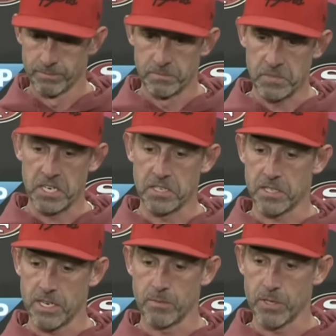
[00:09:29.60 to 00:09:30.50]
didn't
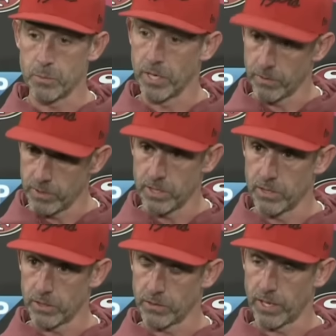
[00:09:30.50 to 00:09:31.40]
seem as big of a
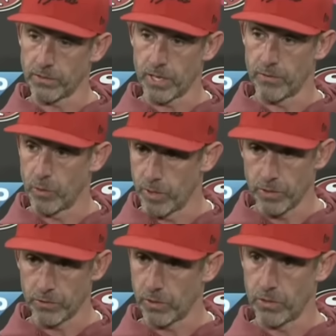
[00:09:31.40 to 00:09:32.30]
deal because outside of our
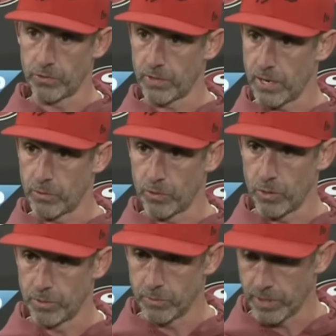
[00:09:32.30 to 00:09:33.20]
windows, the whole state was open.